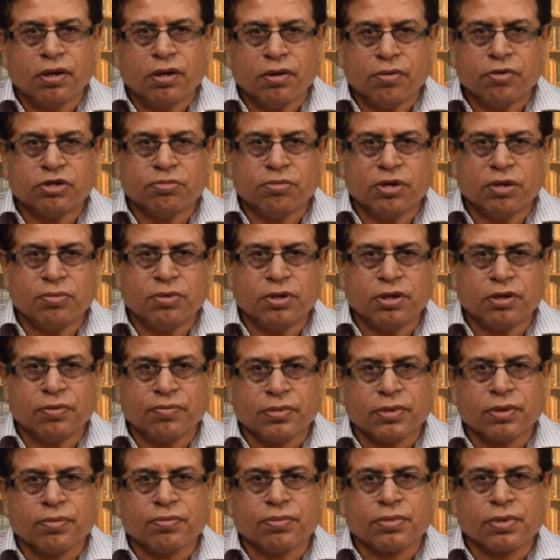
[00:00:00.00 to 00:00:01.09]
which may be
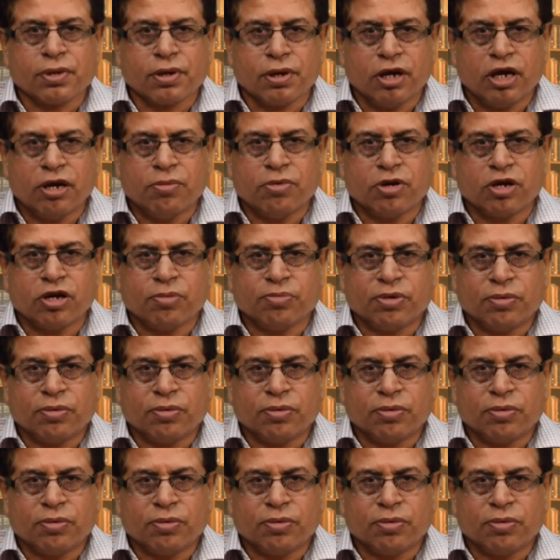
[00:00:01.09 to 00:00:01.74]
library